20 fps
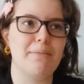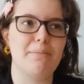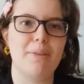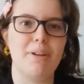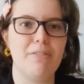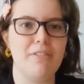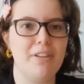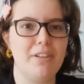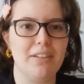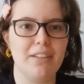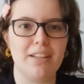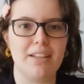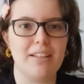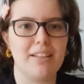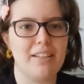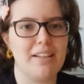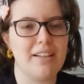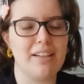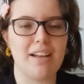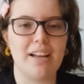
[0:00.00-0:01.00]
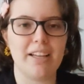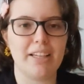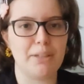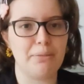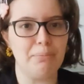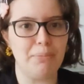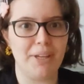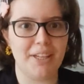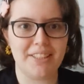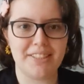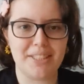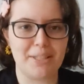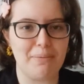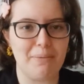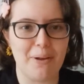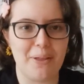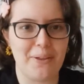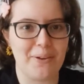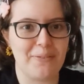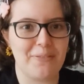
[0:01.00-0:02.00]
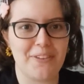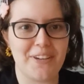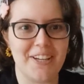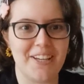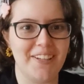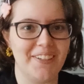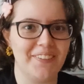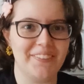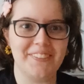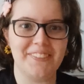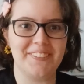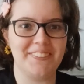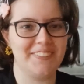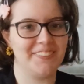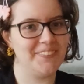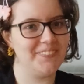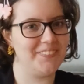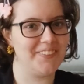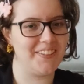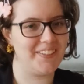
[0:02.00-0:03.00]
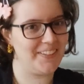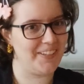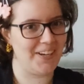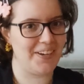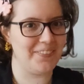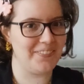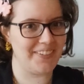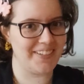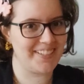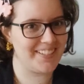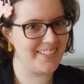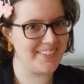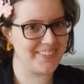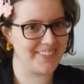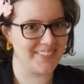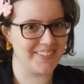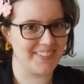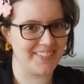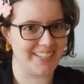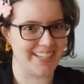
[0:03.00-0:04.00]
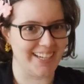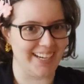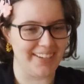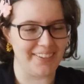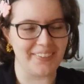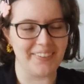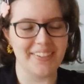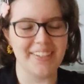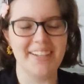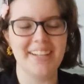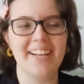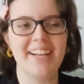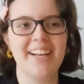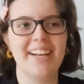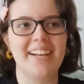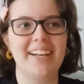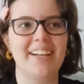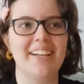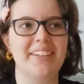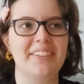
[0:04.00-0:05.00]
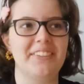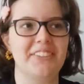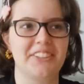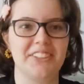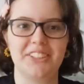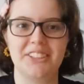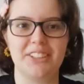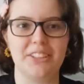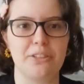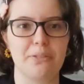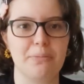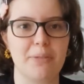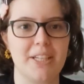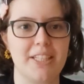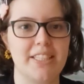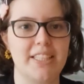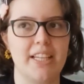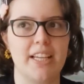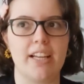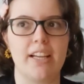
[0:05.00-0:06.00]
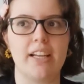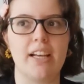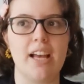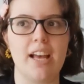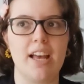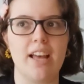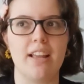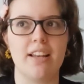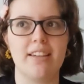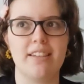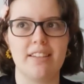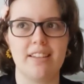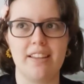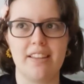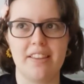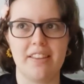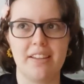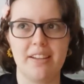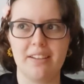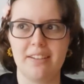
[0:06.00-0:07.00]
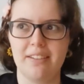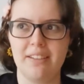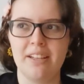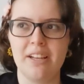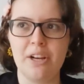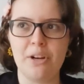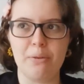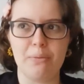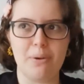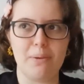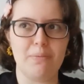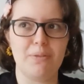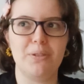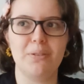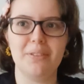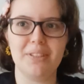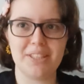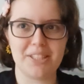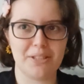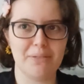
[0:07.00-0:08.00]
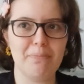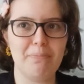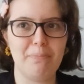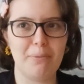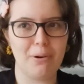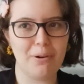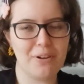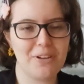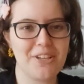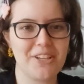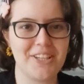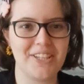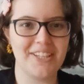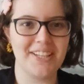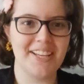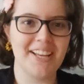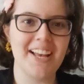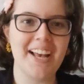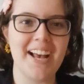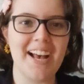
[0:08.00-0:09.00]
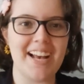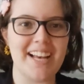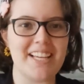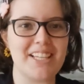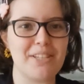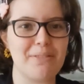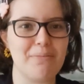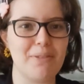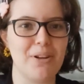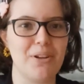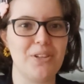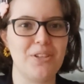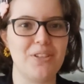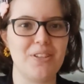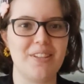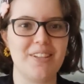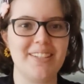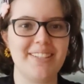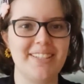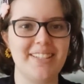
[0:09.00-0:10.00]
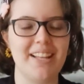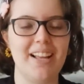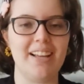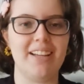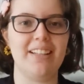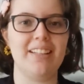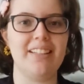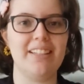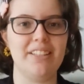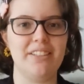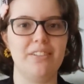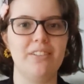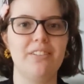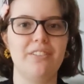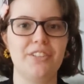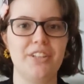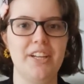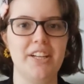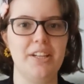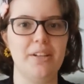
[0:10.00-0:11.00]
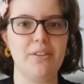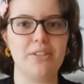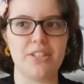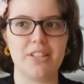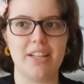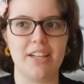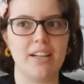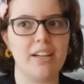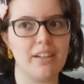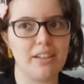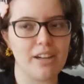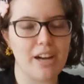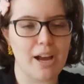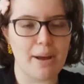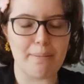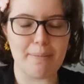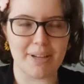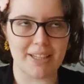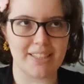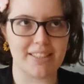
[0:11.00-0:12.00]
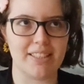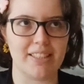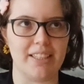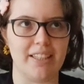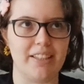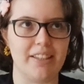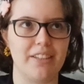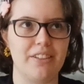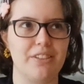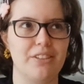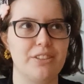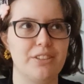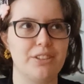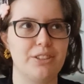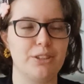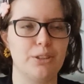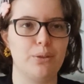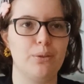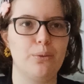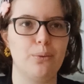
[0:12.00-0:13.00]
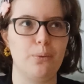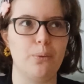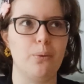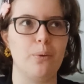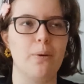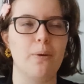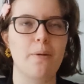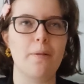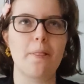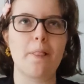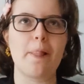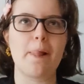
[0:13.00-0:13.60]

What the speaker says: Maybe I can make some other video just with comics you should check out, because they're amazing. And I think Webtoon doesn't push as much these like little creators that are amazing. They're so cool.